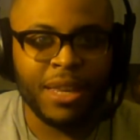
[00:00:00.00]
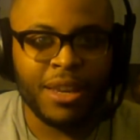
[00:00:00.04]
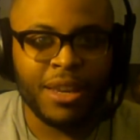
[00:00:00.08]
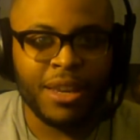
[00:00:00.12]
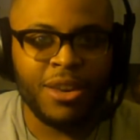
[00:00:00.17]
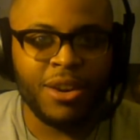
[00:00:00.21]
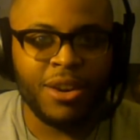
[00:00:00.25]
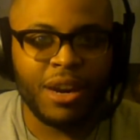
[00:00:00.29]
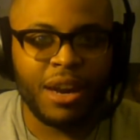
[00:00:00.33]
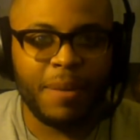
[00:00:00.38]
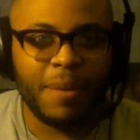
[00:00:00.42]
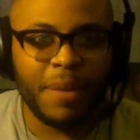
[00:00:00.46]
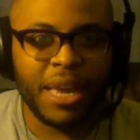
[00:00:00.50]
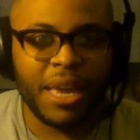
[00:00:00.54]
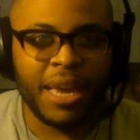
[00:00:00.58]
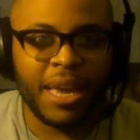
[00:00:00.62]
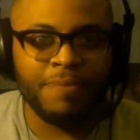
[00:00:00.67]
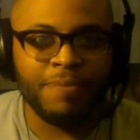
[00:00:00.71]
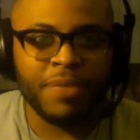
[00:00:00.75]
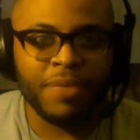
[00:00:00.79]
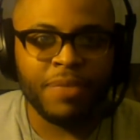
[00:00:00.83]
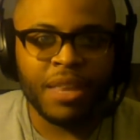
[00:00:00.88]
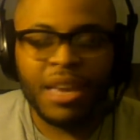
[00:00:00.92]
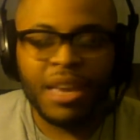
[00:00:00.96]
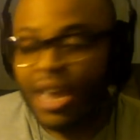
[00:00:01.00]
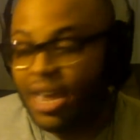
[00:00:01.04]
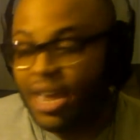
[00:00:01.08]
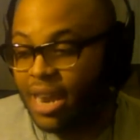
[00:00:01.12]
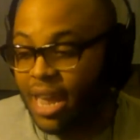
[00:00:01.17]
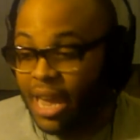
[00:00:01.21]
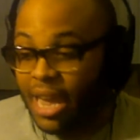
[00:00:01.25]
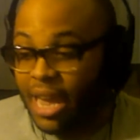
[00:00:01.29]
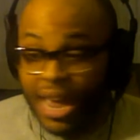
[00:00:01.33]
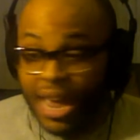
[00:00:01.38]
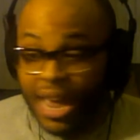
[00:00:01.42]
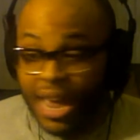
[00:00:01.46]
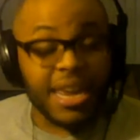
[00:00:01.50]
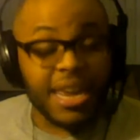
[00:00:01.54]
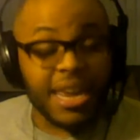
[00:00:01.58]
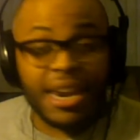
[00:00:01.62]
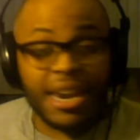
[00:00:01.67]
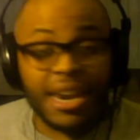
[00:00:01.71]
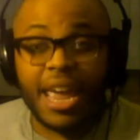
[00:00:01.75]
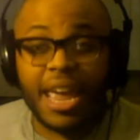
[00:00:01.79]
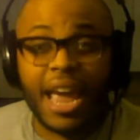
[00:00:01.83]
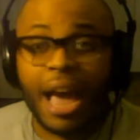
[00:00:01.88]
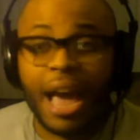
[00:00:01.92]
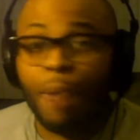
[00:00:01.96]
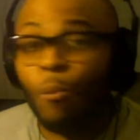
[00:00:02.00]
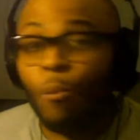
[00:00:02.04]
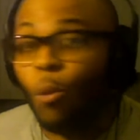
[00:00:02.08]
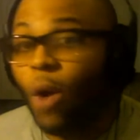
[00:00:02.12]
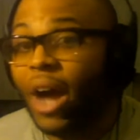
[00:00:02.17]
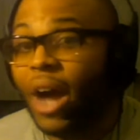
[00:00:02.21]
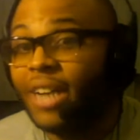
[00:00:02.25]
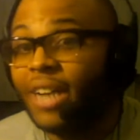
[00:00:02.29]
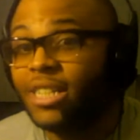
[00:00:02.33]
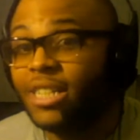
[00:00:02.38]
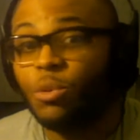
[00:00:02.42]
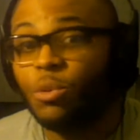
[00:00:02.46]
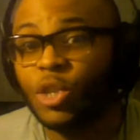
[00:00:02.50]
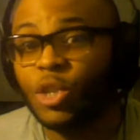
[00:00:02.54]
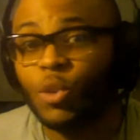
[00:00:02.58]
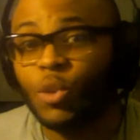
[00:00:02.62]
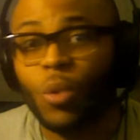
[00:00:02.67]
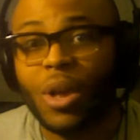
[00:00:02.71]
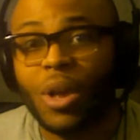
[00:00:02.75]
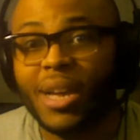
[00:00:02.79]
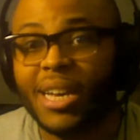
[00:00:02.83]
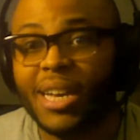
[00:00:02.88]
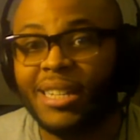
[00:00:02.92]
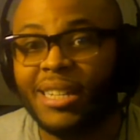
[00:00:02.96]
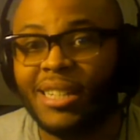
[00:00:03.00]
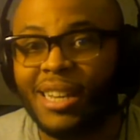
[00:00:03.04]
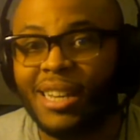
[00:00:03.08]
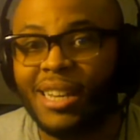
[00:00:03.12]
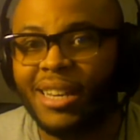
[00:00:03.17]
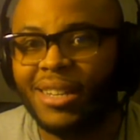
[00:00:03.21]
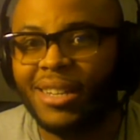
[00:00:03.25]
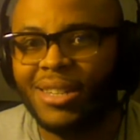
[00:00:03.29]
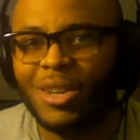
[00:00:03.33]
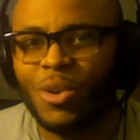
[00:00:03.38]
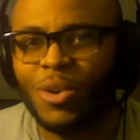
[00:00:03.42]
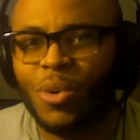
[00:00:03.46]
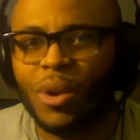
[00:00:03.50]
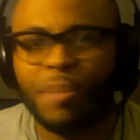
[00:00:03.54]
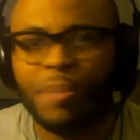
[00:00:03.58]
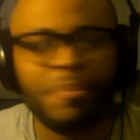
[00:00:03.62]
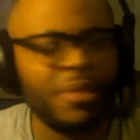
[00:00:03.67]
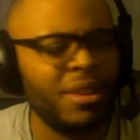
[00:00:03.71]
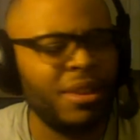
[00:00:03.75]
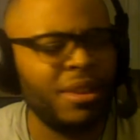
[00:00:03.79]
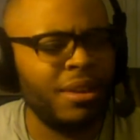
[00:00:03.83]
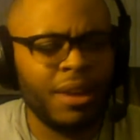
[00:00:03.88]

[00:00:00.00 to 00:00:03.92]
You know what I mean? And at the end of the day, I'm watching what Swaggy C is doing.